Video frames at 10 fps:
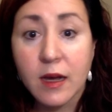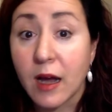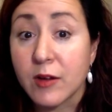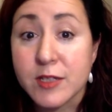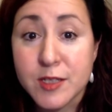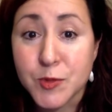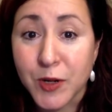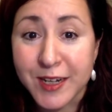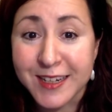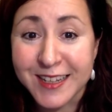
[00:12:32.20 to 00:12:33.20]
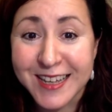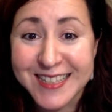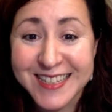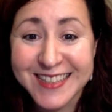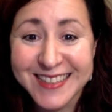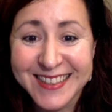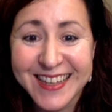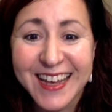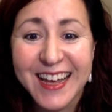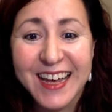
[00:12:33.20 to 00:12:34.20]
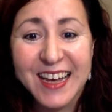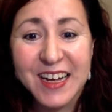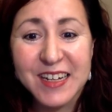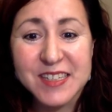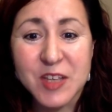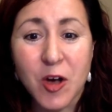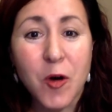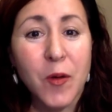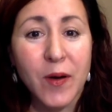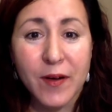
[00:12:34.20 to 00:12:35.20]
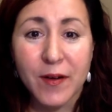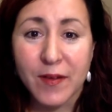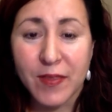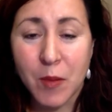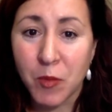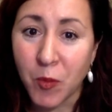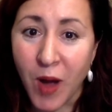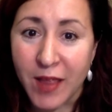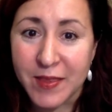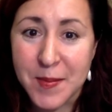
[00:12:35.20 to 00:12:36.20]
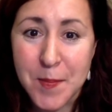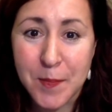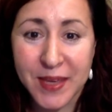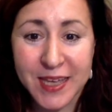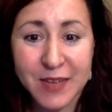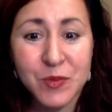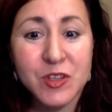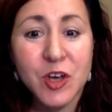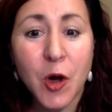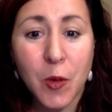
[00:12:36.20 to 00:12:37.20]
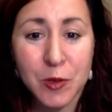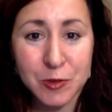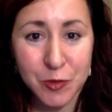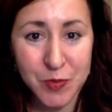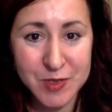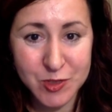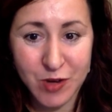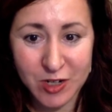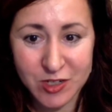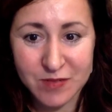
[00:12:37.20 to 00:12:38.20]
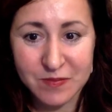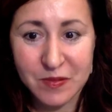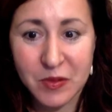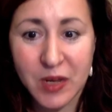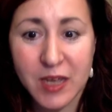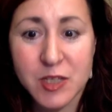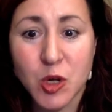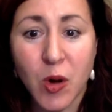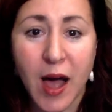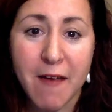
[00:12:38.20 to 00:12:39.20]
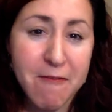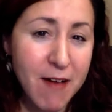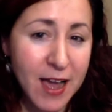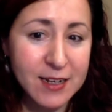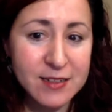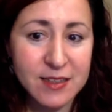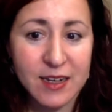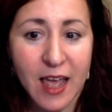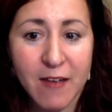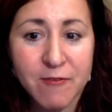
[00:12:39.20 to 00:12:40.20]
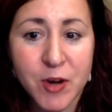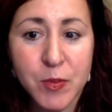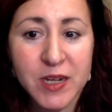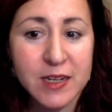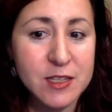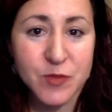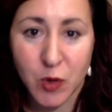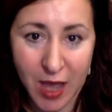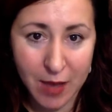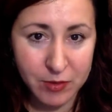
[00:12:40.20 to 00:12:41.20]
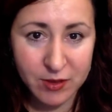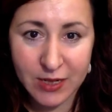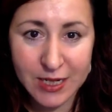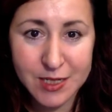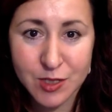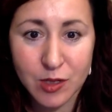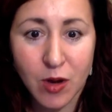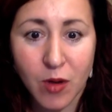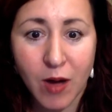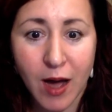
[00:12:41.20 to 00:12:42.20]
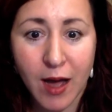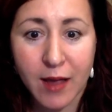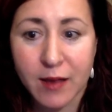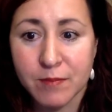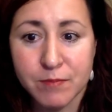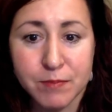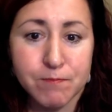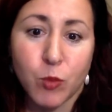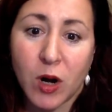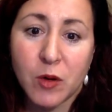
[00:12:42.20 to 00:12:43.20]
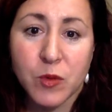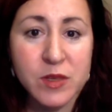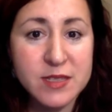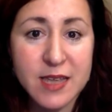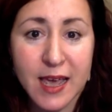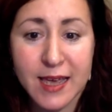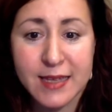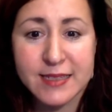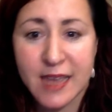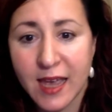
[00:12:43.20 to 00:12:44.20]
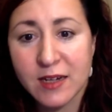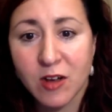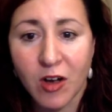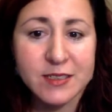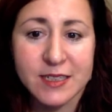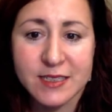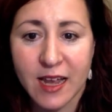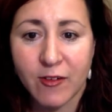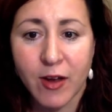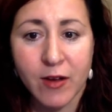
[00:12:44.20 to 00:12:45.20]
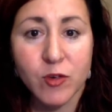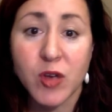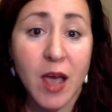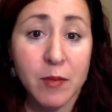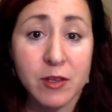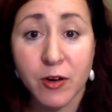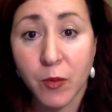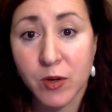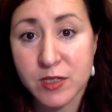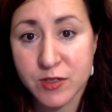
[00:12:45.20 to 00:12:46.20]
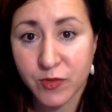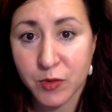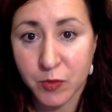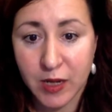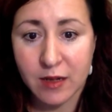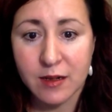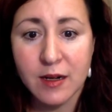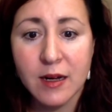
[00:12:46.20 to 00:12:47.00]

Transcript: How does this work in a lesson? So, number one, begin with whole group instruction. Okay, so I find that everybody needs vocabulary, so I work with, say, 10 content area vocabulary words for the week.